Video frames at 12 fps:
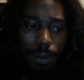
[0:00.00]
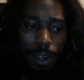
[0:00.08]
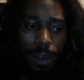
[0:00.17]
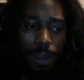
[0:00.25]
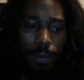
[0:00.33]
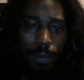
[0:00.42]
who
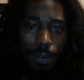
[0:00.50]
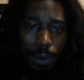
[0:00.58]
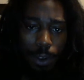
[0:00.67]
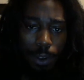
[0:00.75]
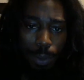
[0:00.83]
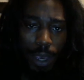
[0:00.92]
come
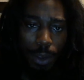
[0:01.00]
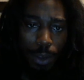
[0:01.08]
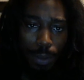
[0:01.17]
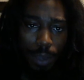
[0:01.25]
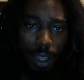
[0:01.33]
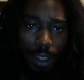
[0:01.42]
for
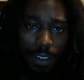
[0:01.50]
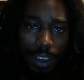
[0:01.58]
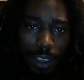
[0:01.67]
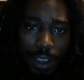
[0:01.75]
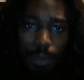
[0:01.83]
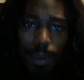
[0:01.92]

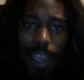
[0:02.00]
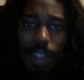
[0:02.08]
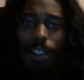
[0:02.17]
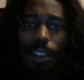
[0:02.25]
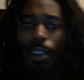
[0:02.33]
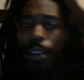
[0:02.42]
humility, humanity,